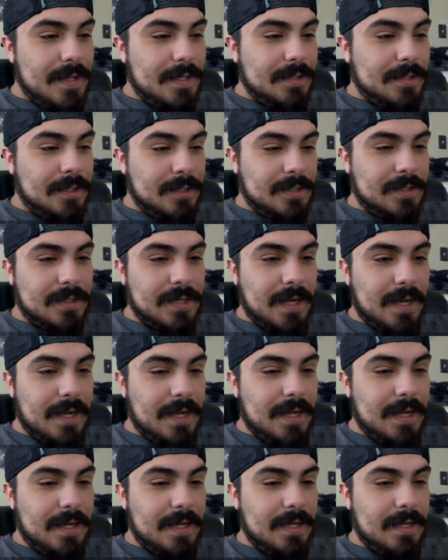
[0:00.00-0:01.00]
just
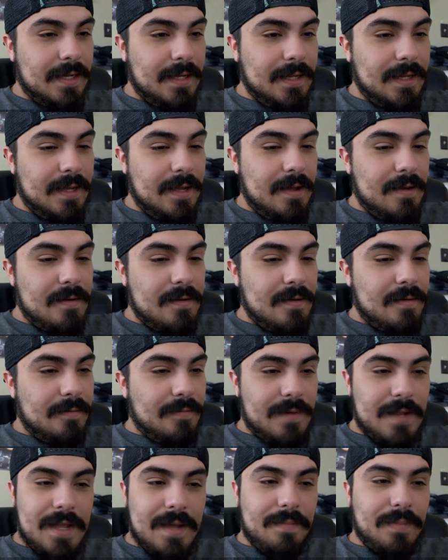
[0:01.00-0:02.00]

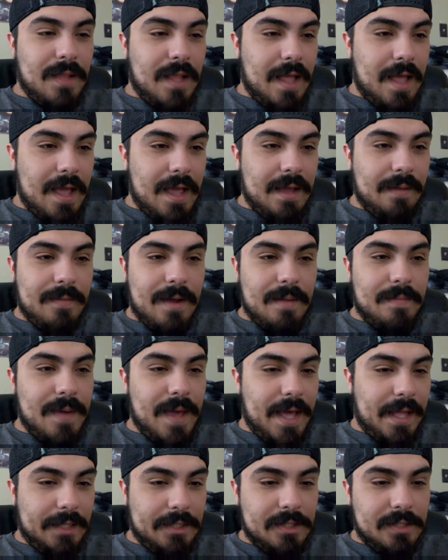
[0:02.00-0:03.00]
reapplying my
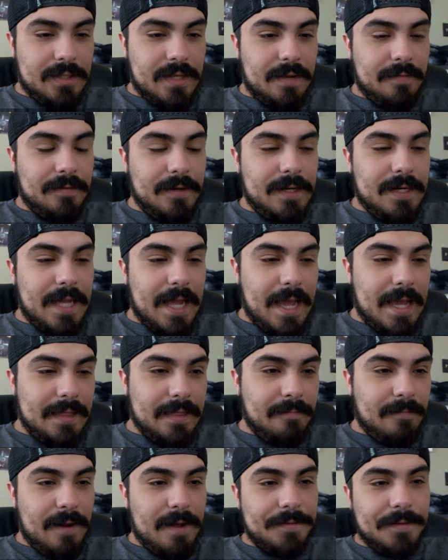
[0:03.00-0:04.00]
patches every day at
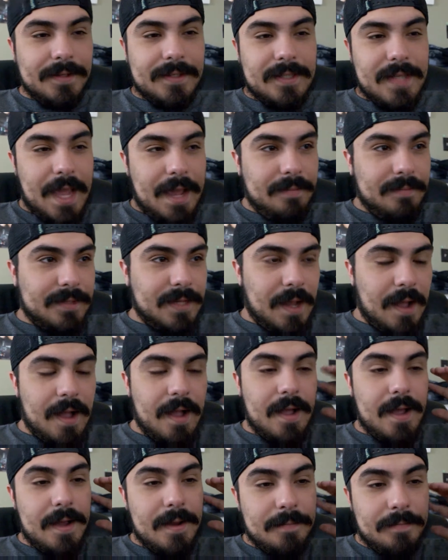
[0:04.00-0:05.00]
around the same
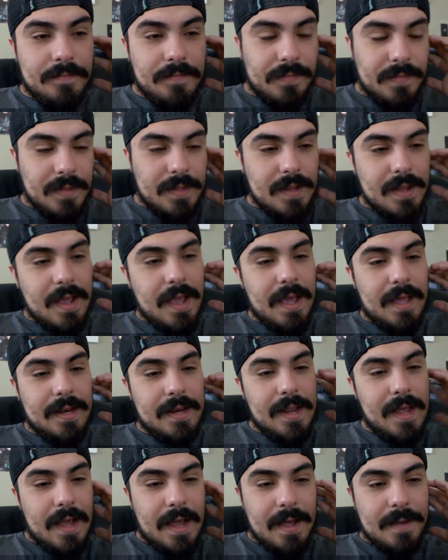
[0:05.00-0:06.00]
time,
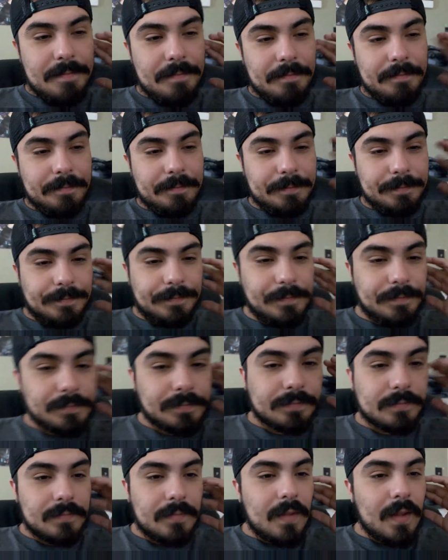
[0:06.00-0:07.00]
and
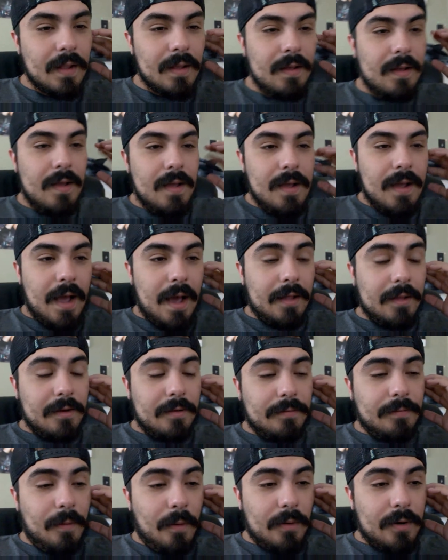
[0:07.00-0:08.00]
I
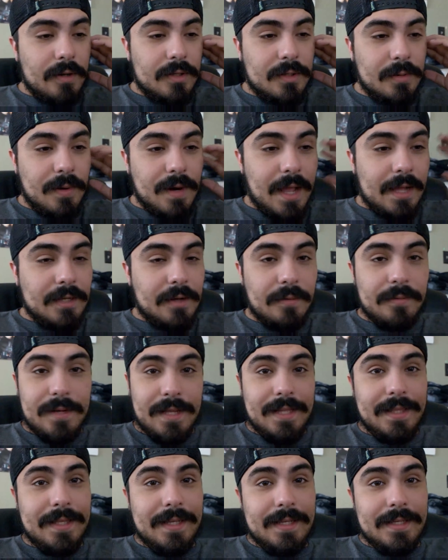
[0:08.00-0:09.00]
look forward to when I don't
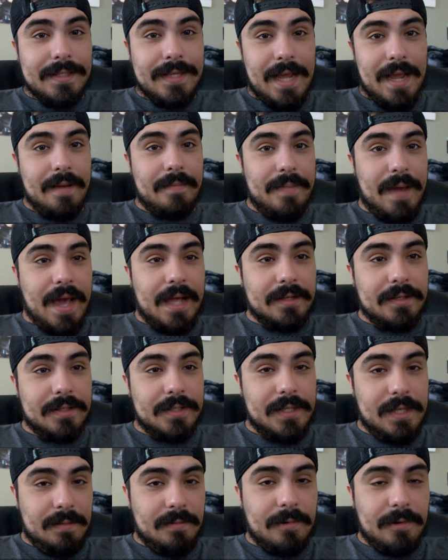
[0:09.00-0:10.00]
need these damn patches
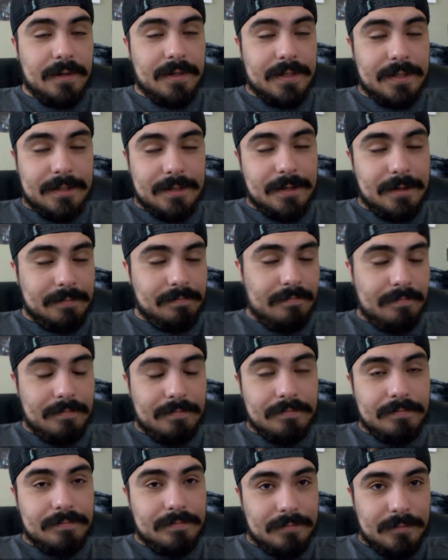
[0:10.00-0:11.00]
anymore because they're
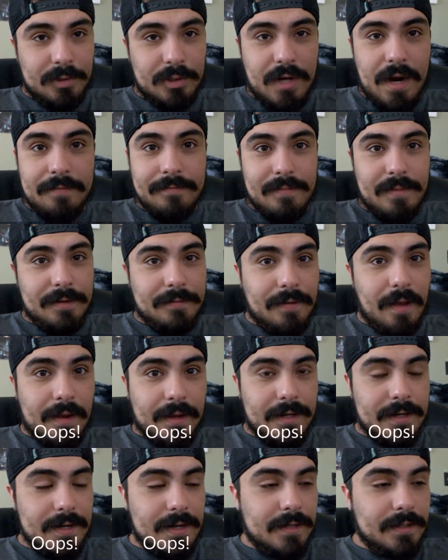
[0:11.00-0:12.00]
driving me
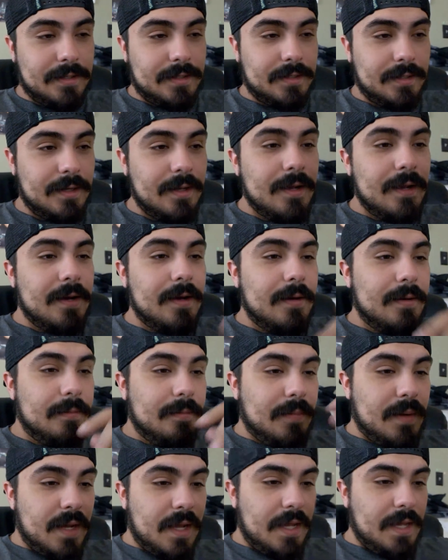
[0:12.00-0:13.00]
nuts.
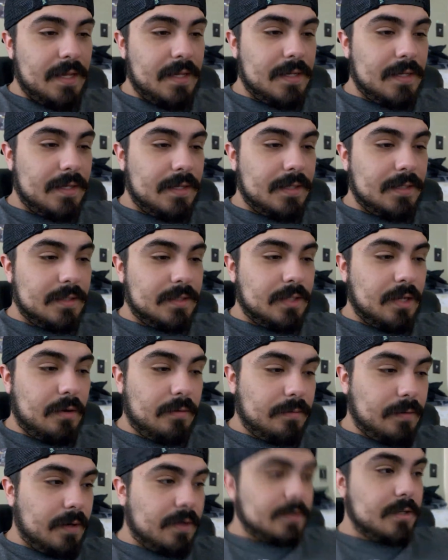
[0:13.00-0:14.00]
But so
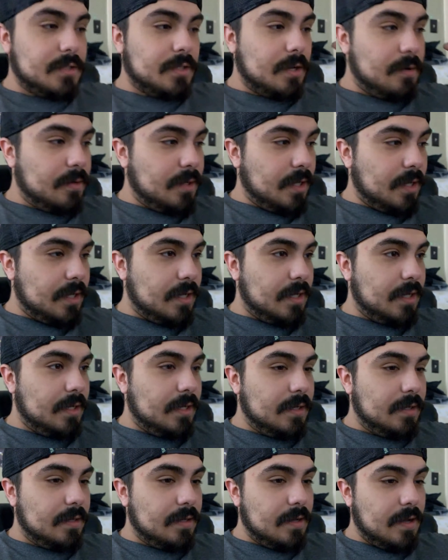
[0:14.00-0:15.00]
far so
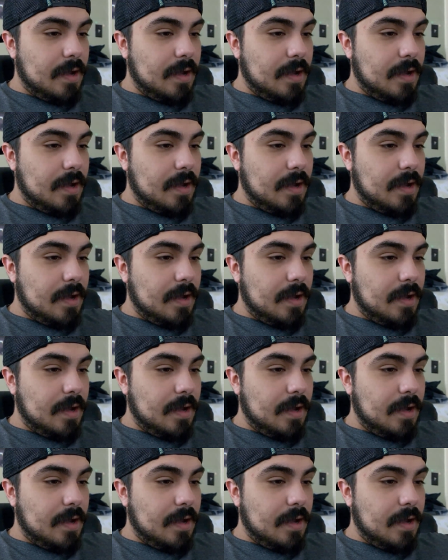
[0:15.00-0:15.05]
good.